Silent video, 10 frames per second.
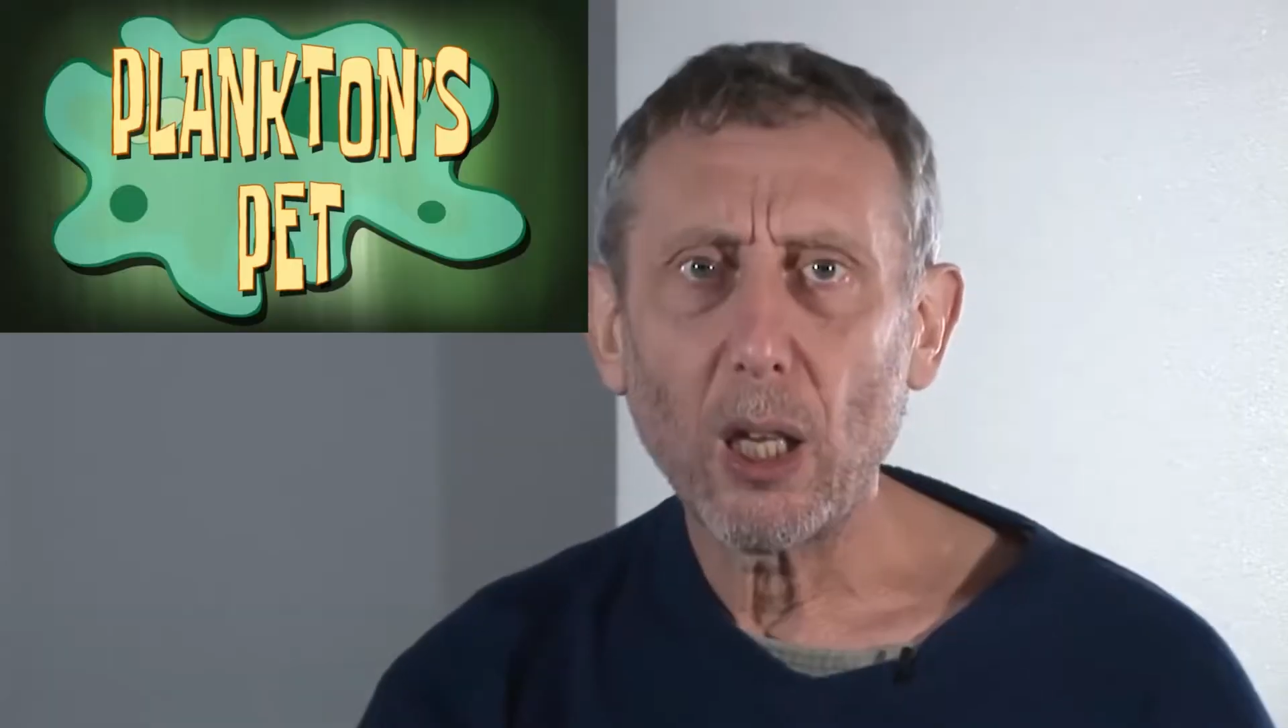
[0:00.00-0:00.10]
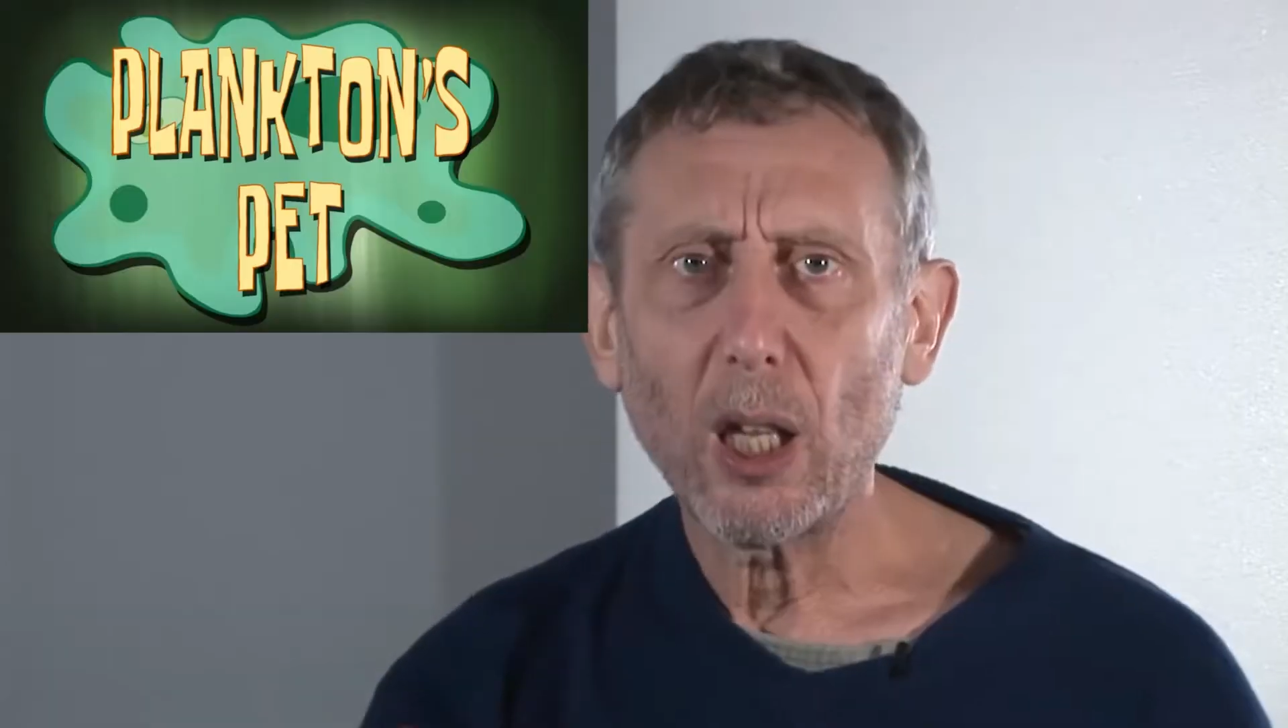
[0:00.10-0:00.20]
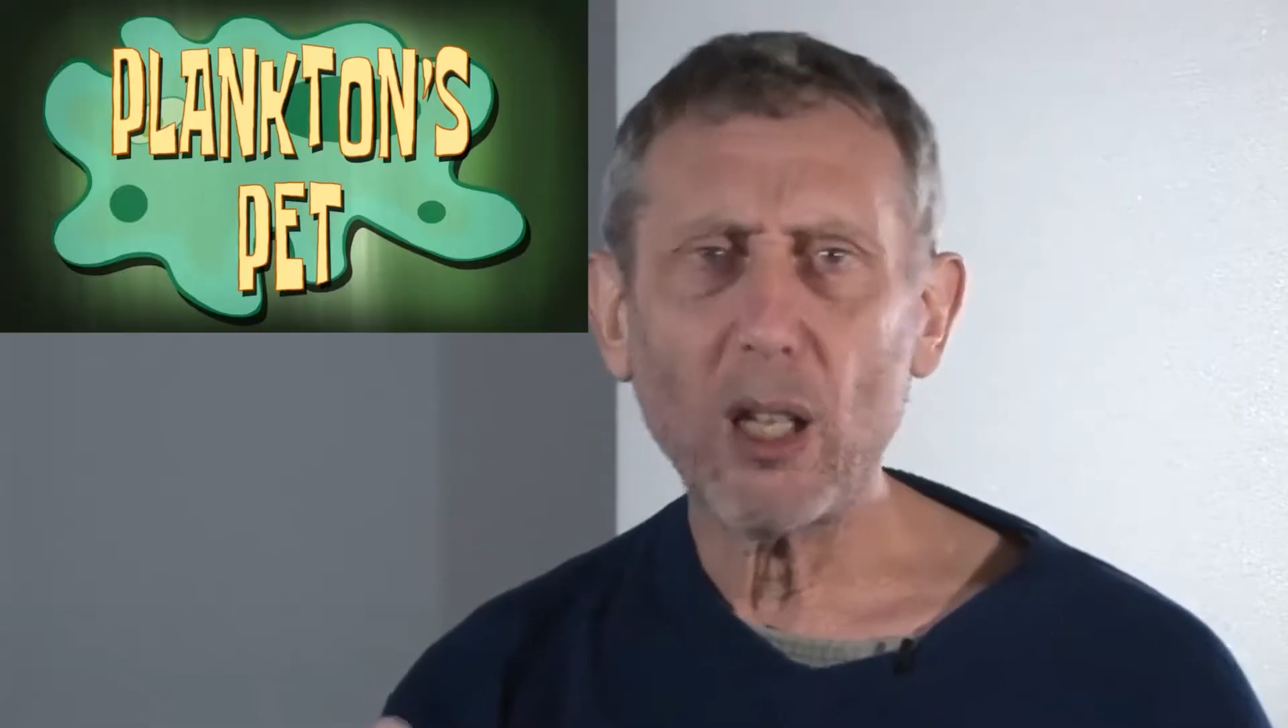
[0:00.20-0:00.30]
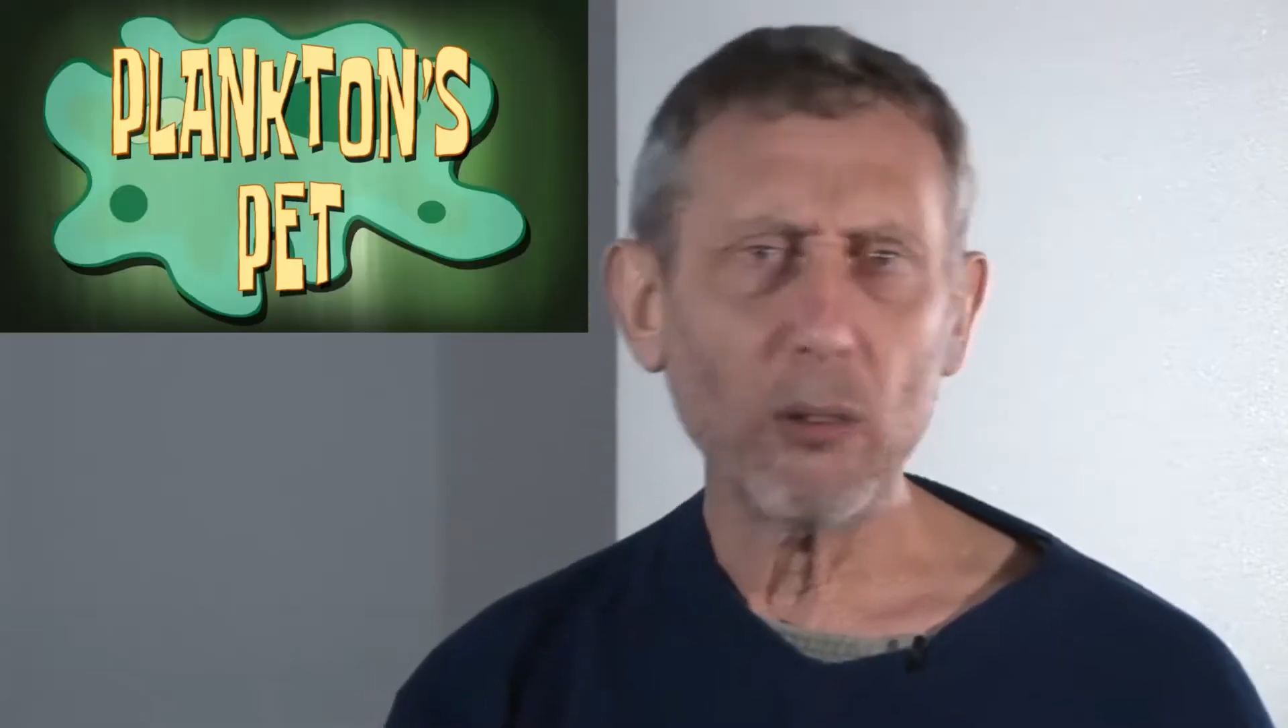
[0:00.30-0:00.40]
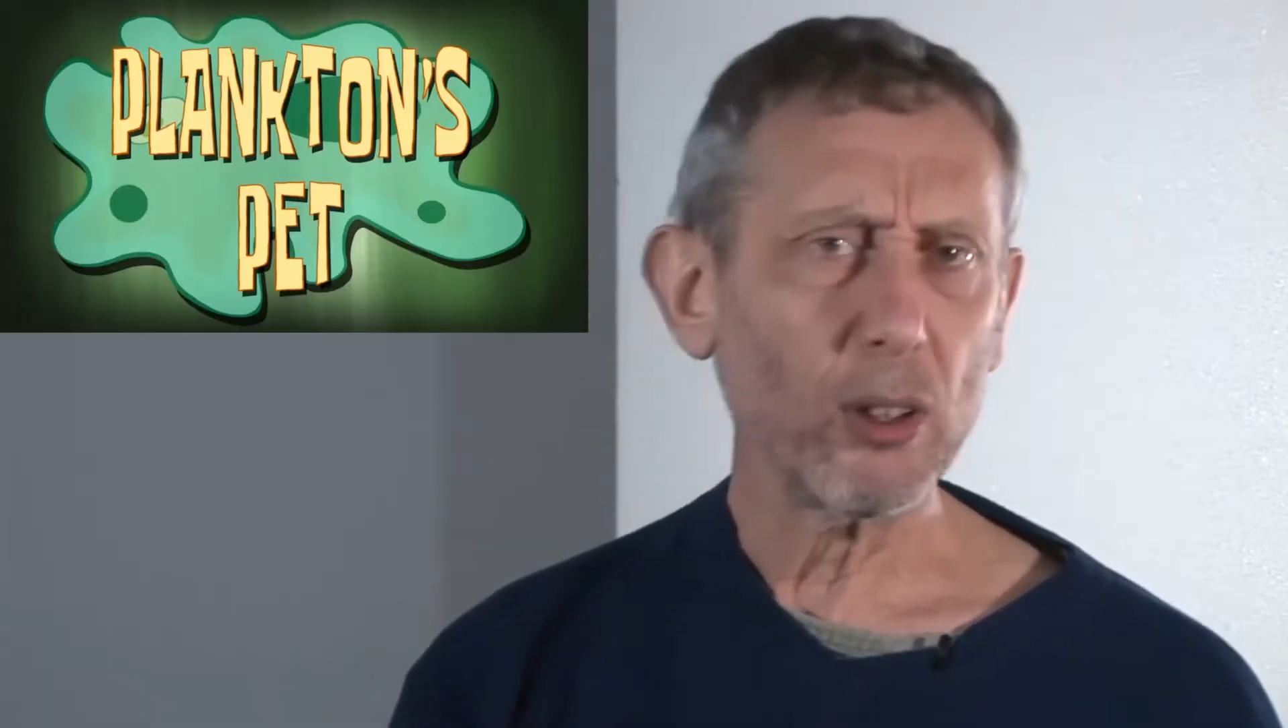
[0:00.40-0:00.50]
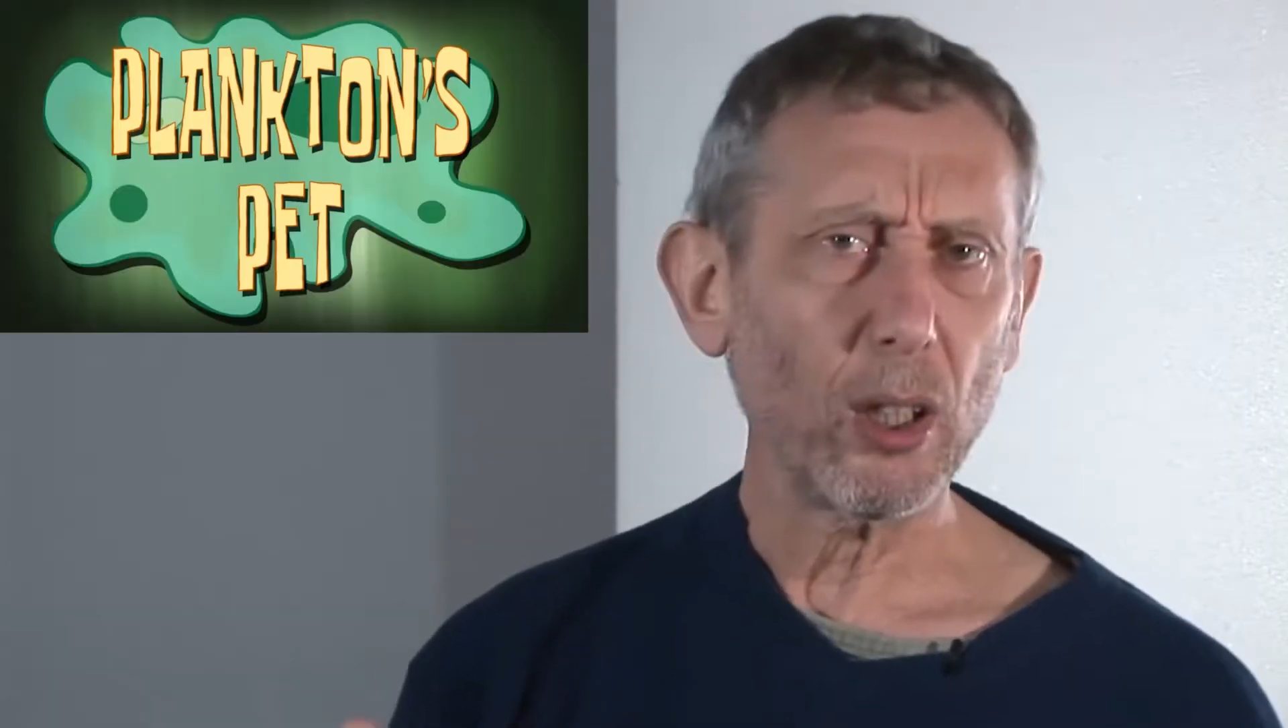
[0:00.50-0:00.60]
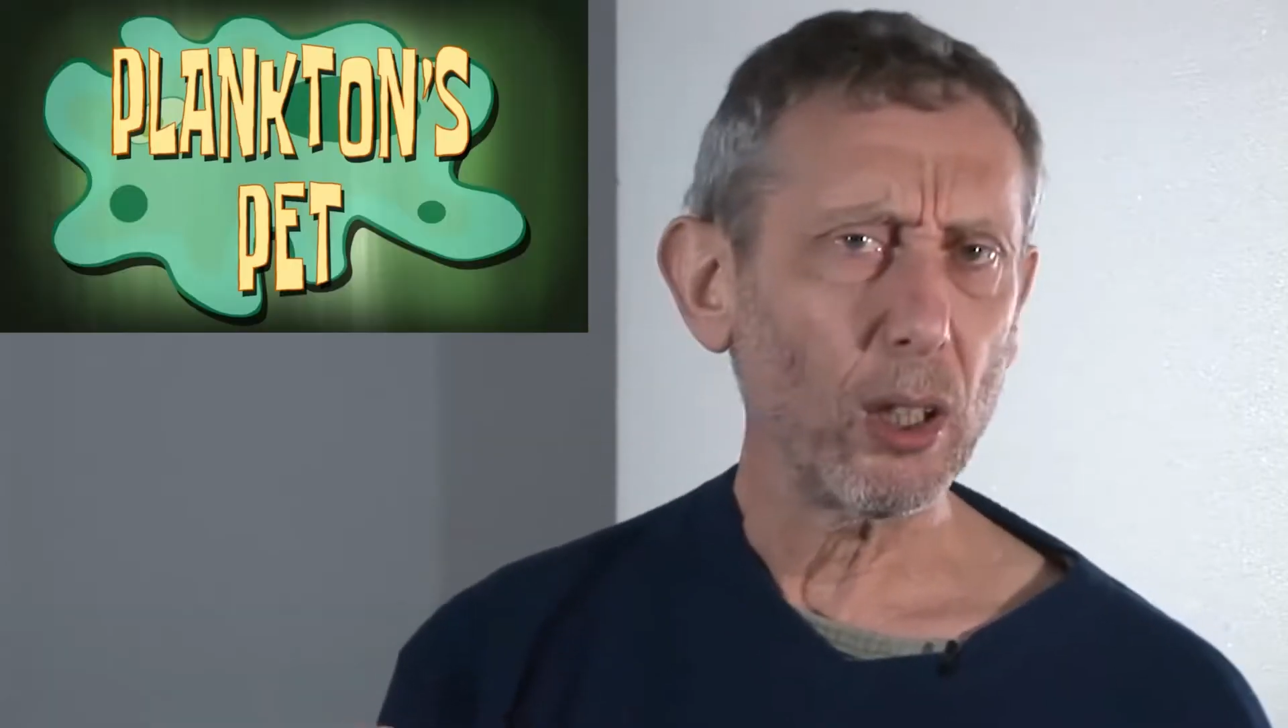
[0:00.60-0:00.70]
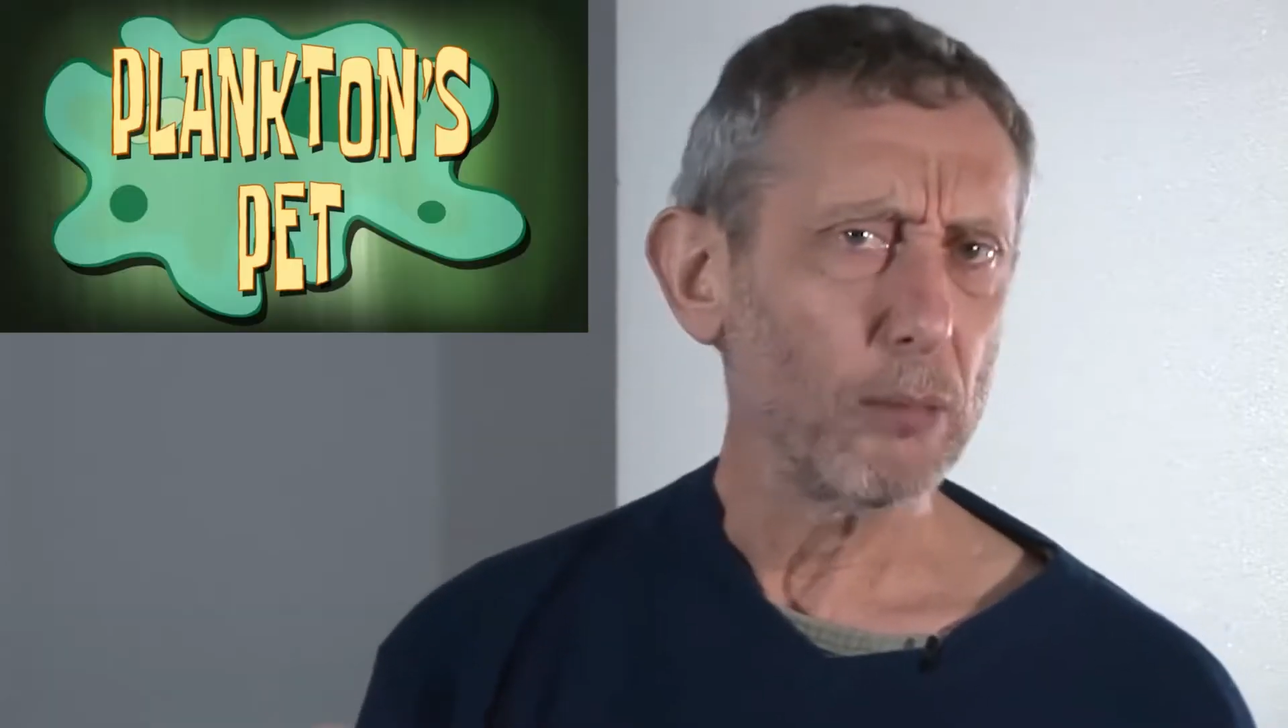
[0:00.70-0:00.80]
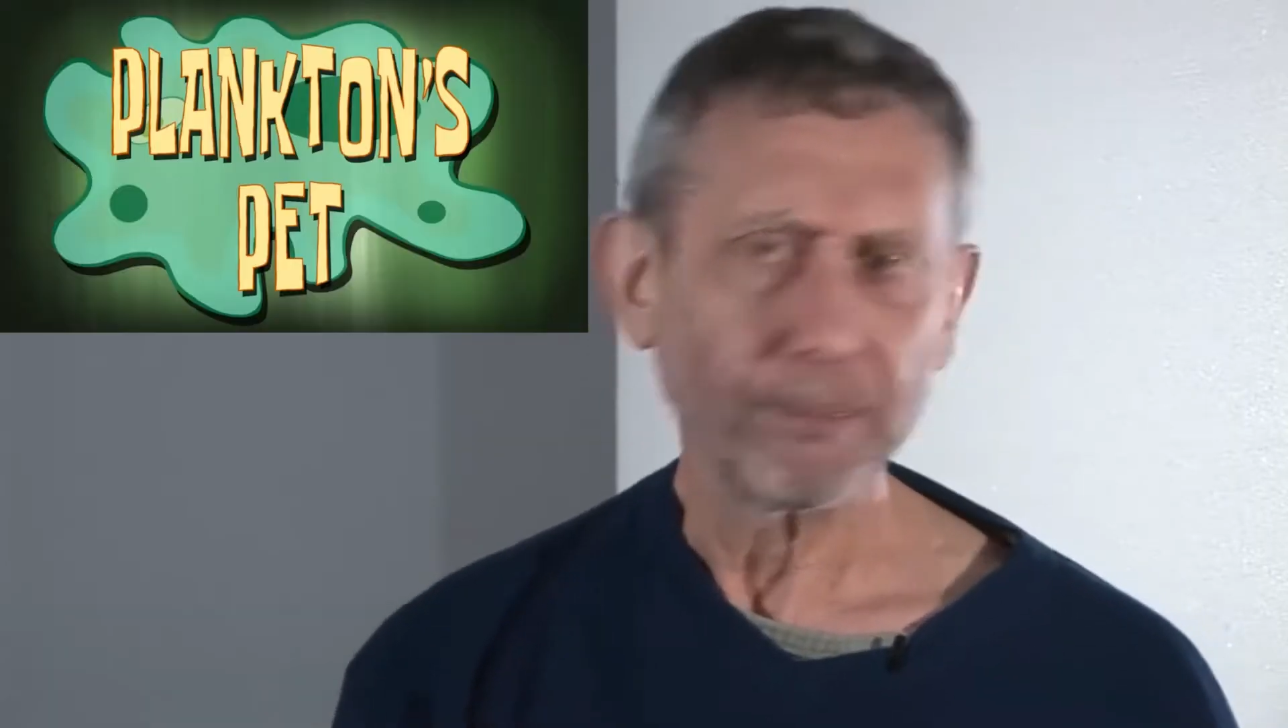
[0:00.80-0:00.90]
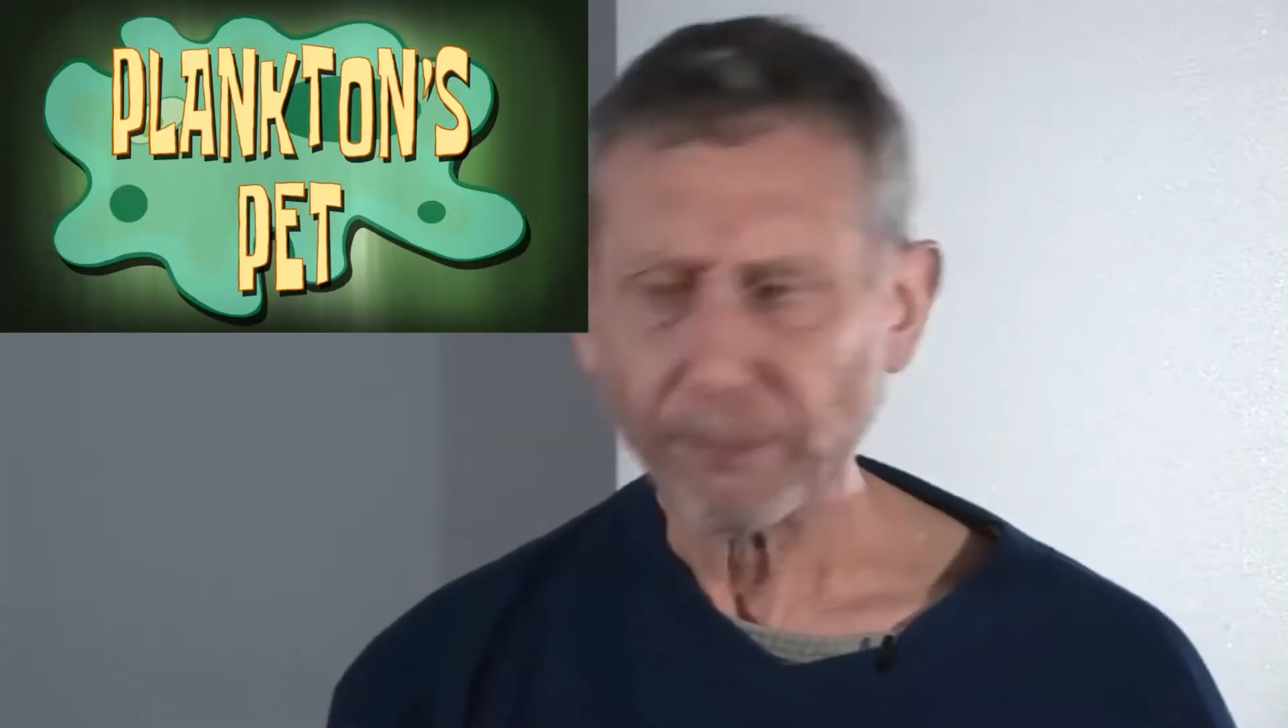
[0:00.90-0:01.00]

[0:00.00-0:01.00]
That was a